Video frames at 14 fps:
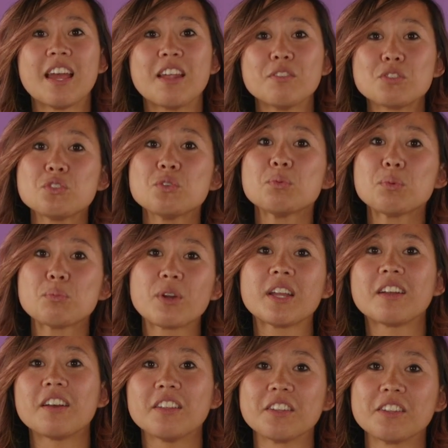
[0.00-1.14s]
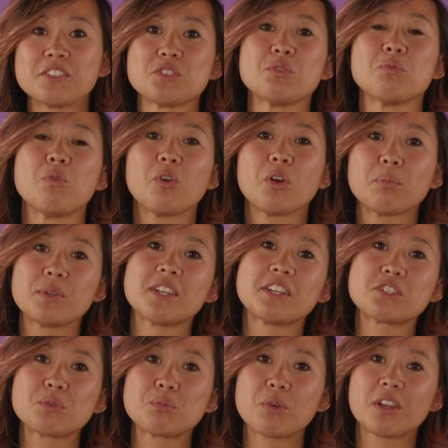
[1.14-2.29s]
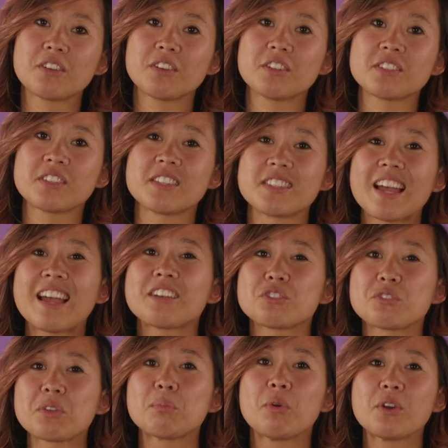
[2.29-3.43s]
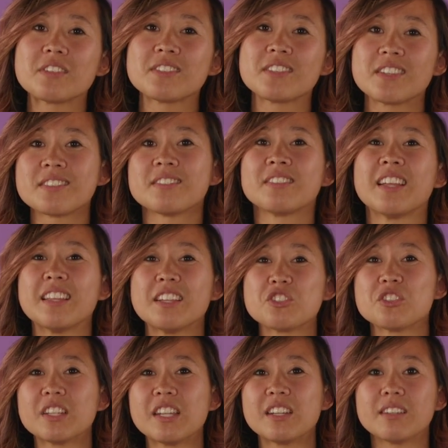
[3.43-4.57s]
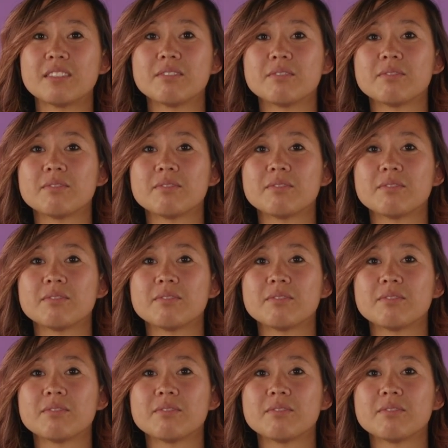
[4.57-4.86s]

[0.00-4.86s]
and super bright colors to warn potential predators that it's actually poisonous and they shouldn't eat it.